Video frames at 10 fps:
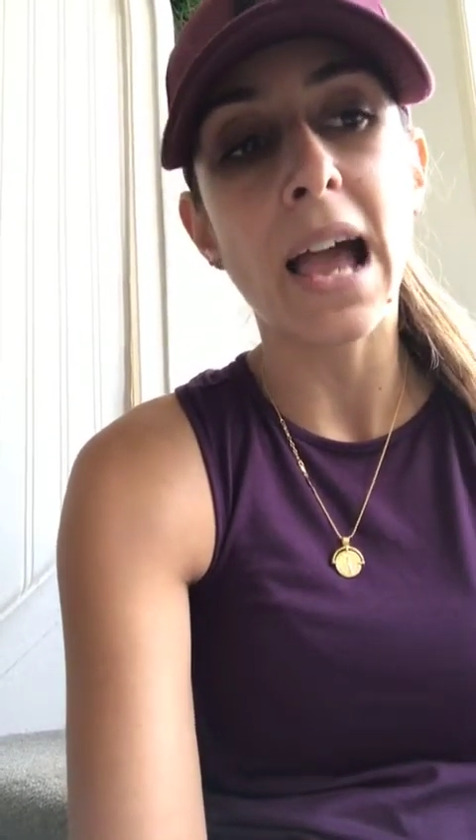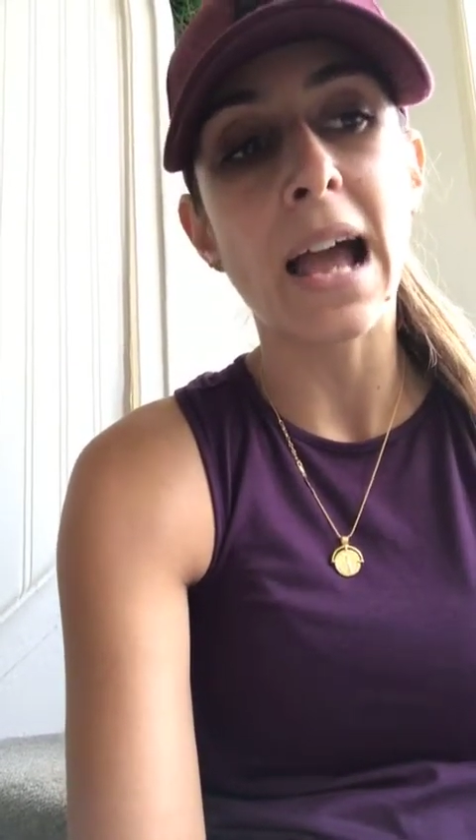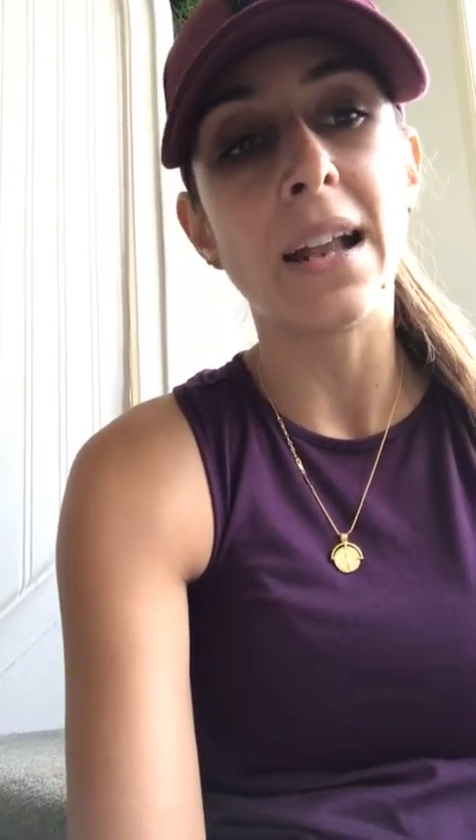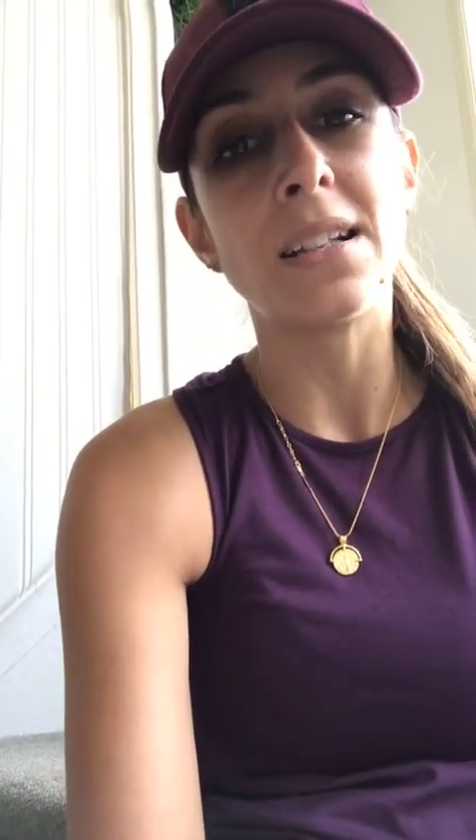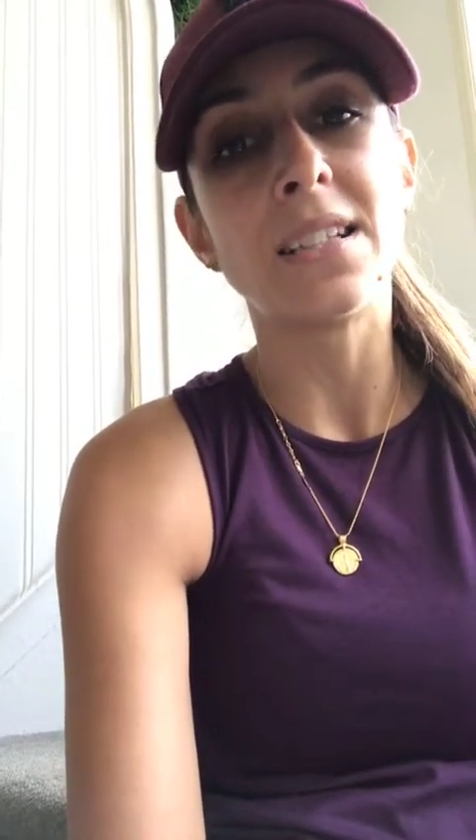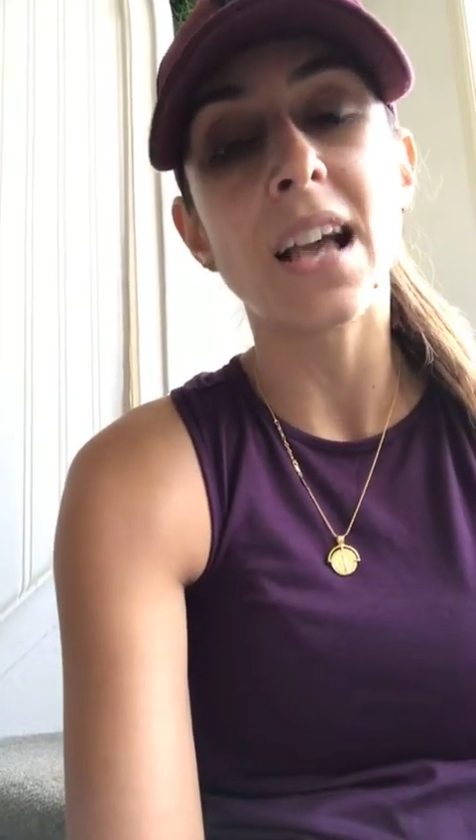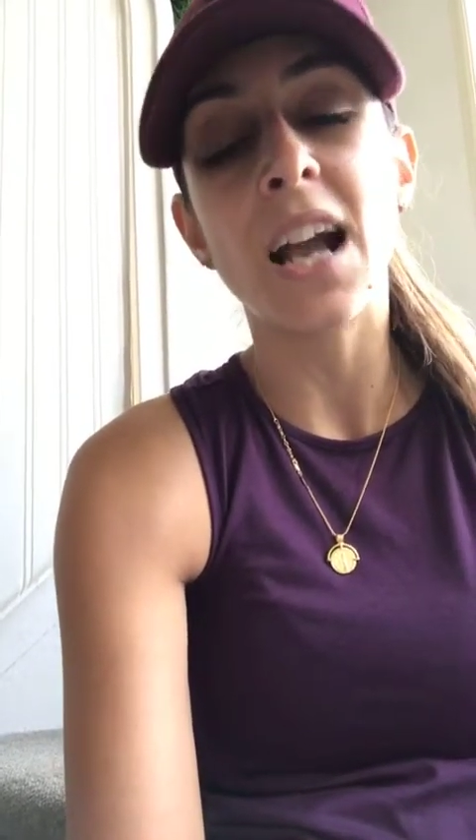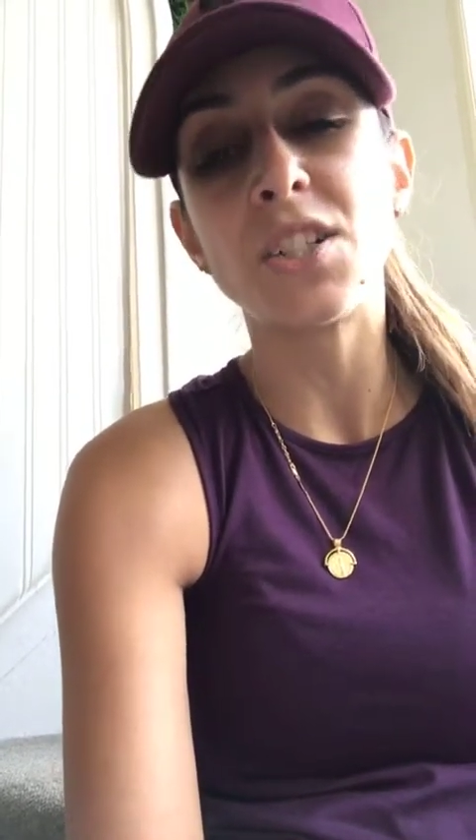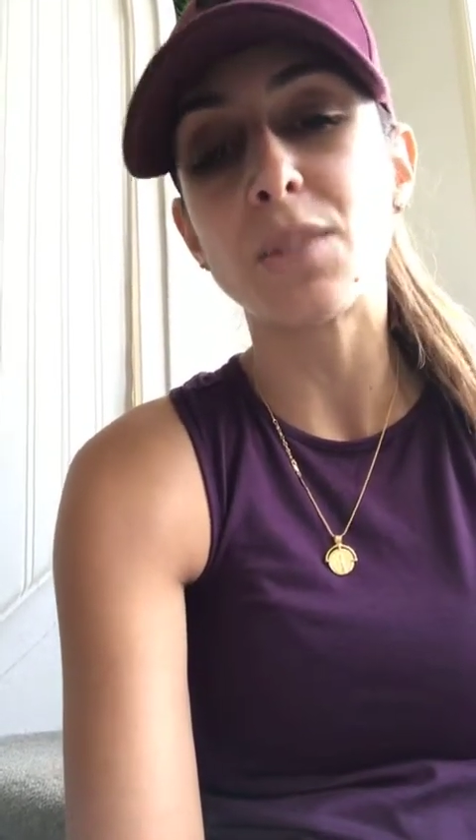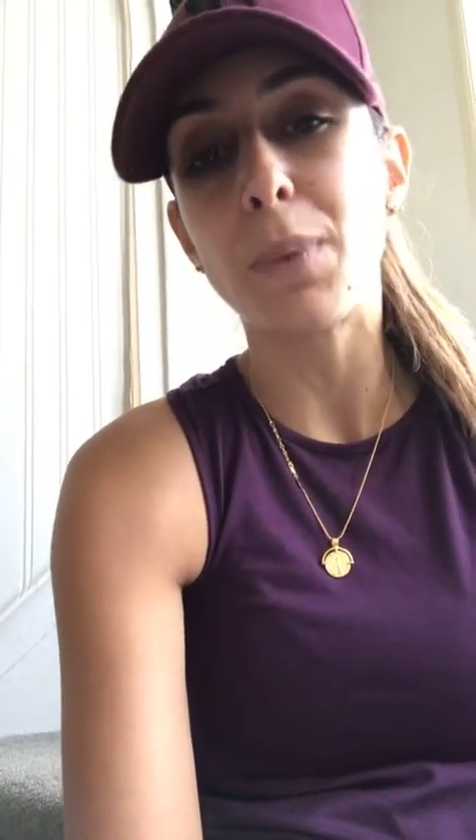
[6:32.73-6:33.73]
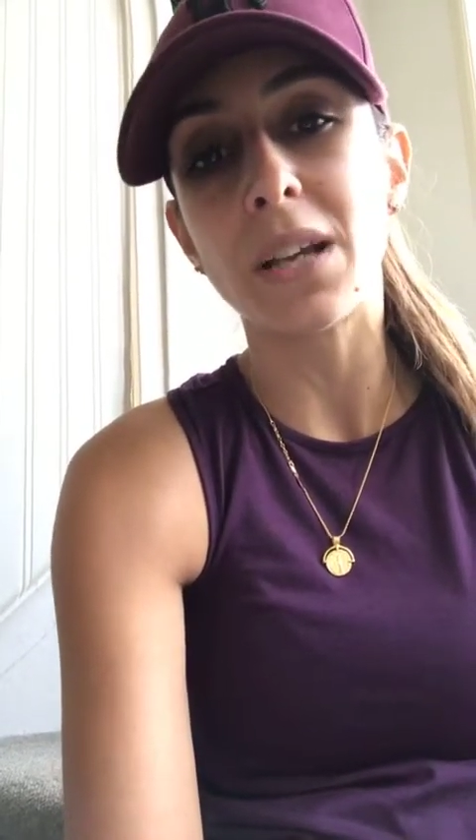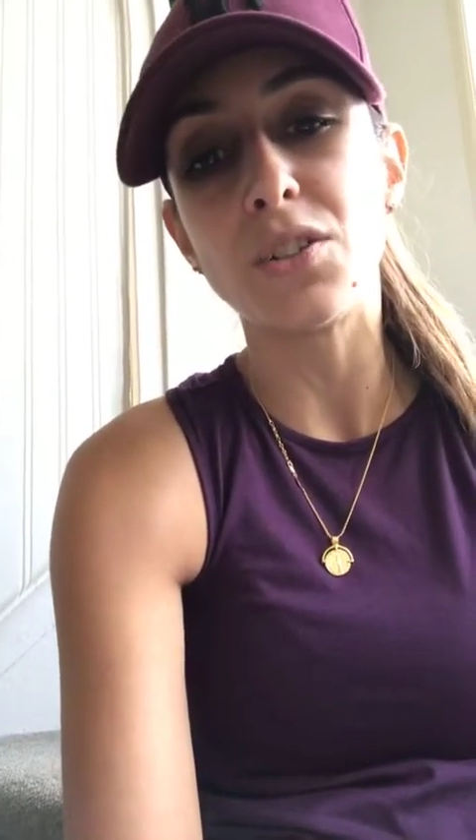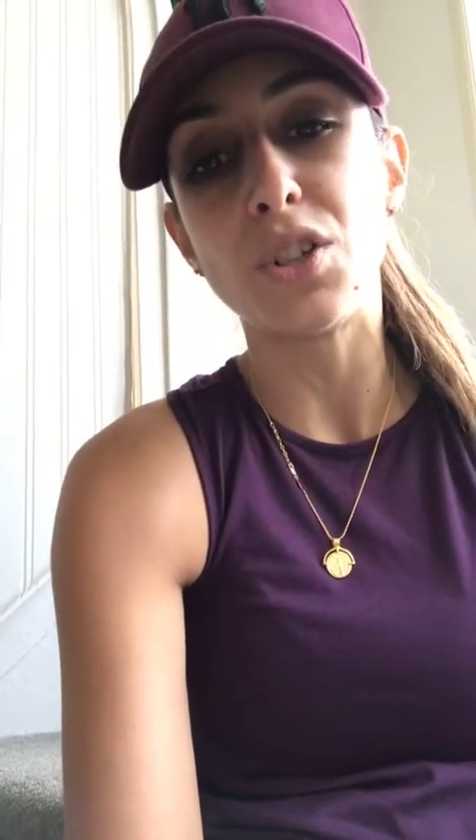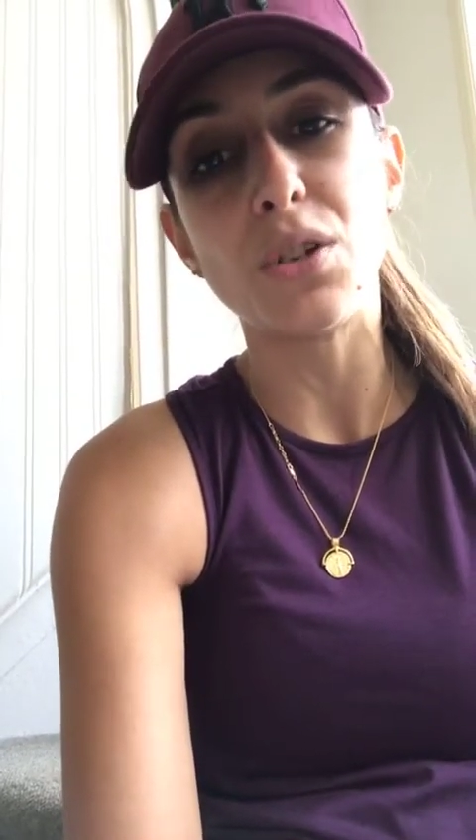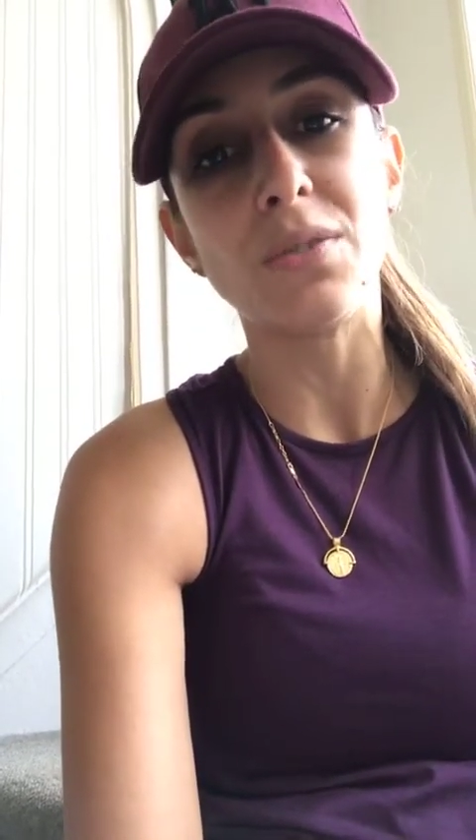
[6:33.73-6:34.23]
and I just pick
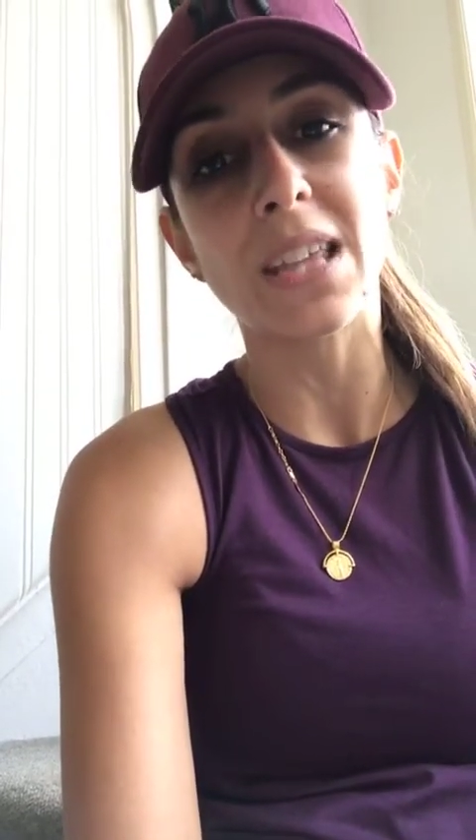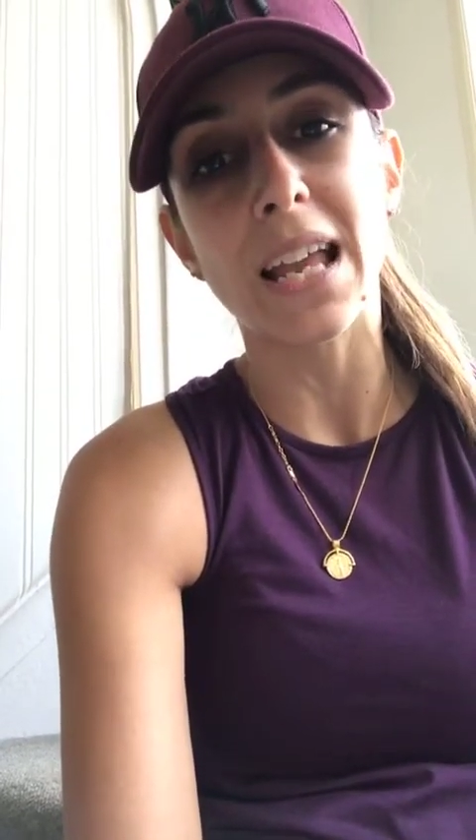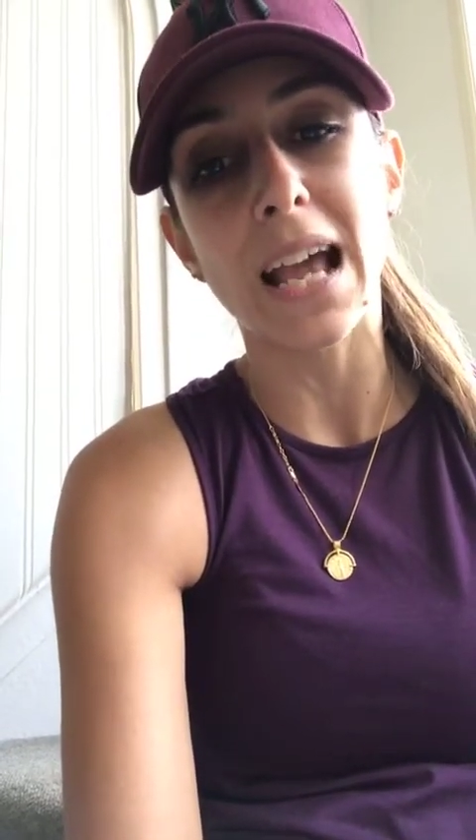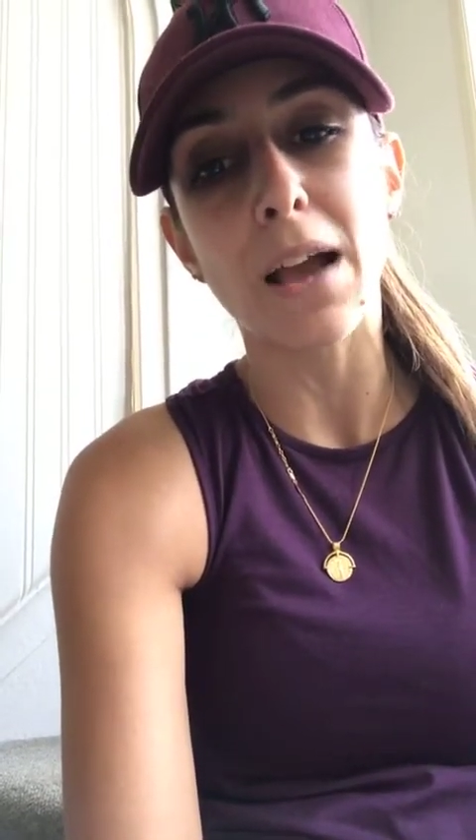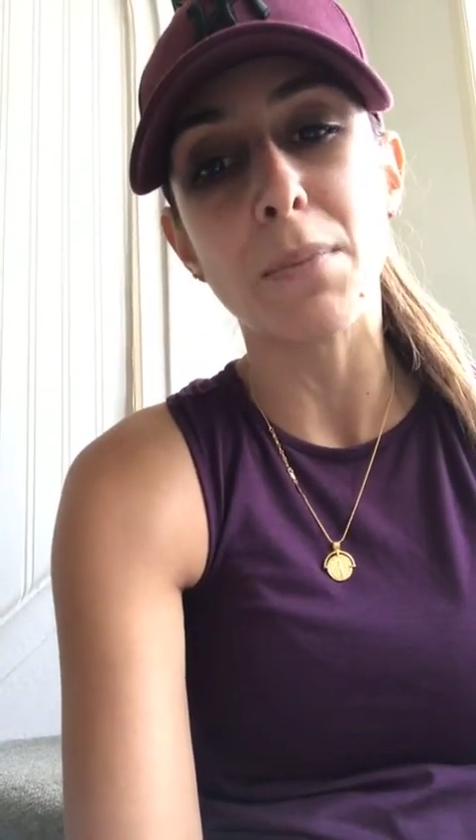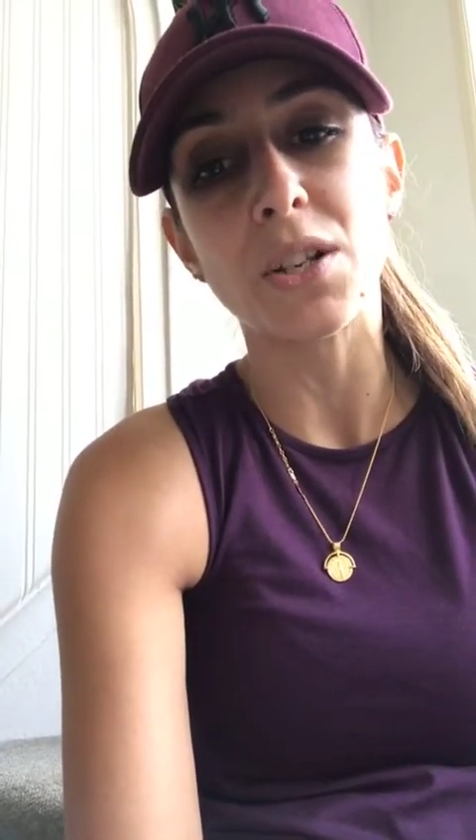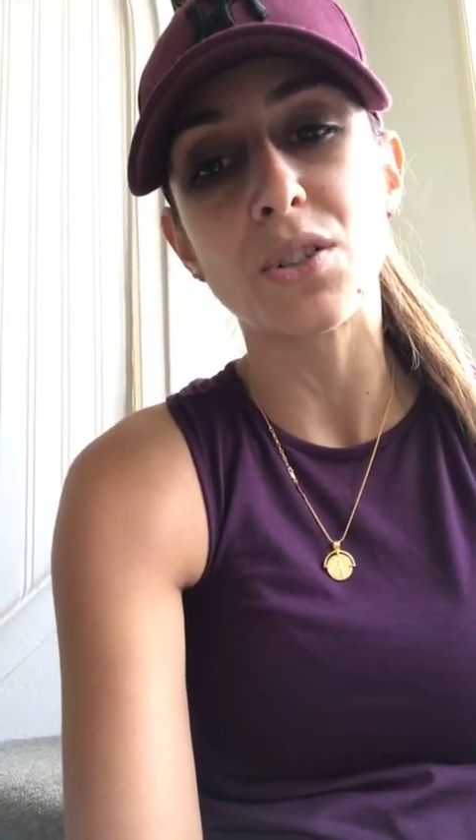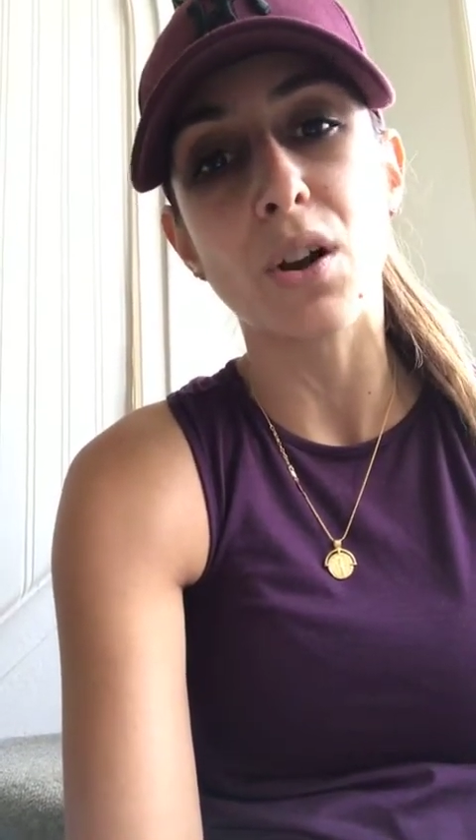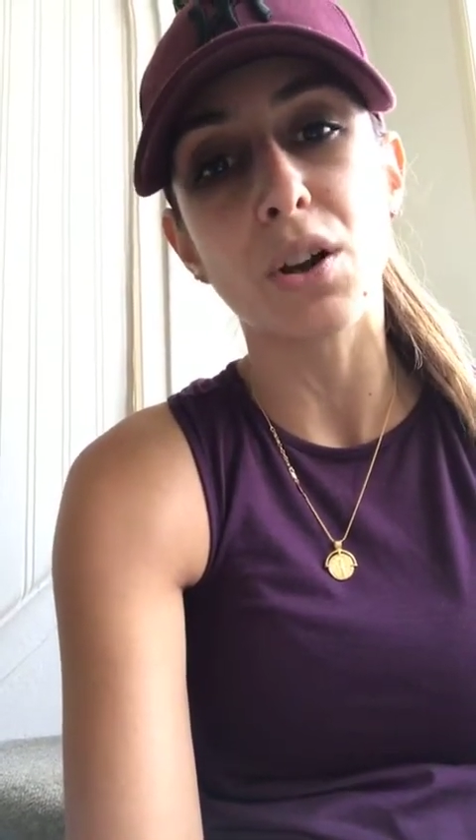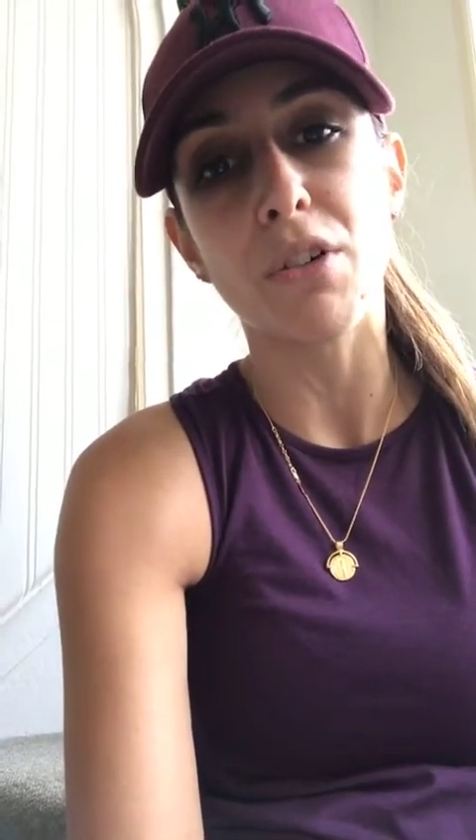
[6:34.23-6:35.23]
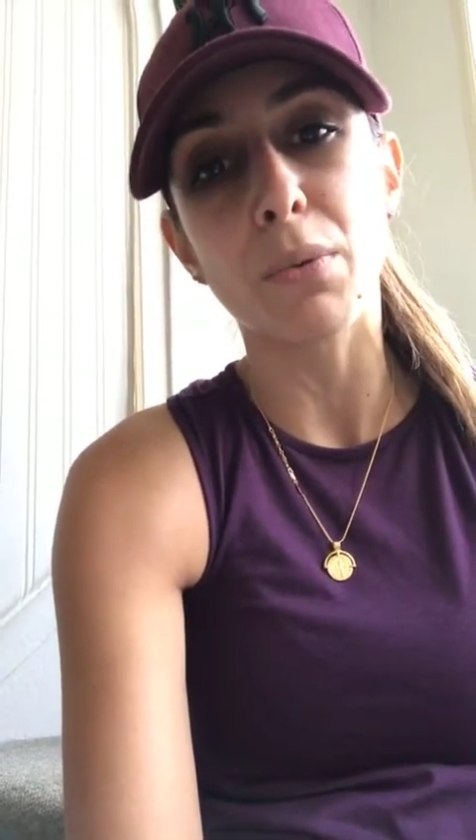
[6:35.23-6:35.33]
and choose then how much longer I